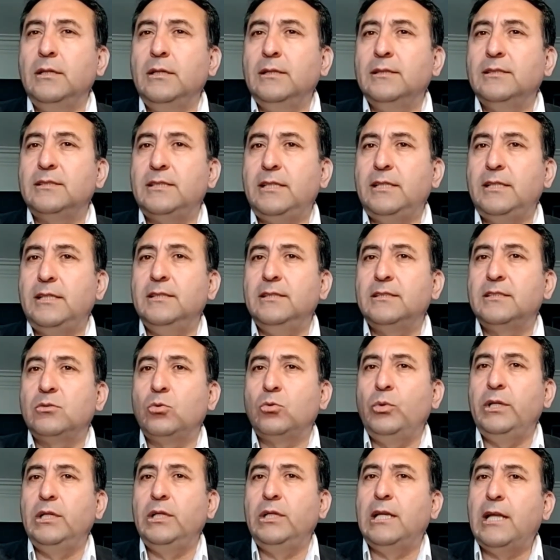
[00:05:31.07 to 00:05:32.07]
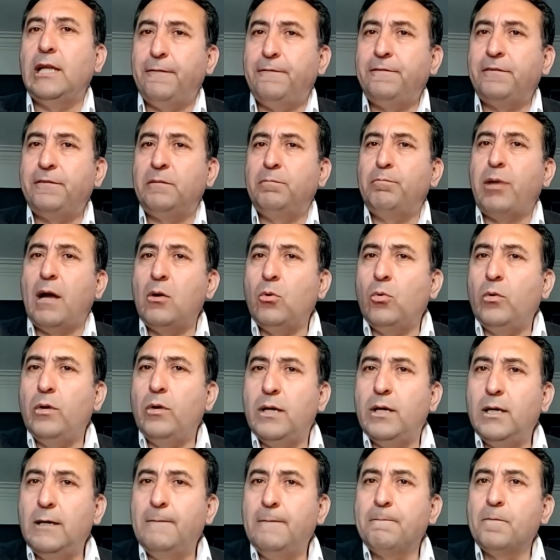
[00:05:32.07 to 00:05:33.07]
since we left
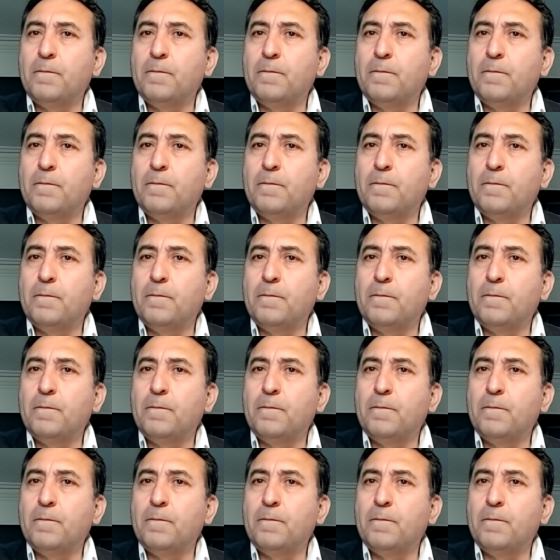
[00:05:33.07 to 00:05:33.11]
power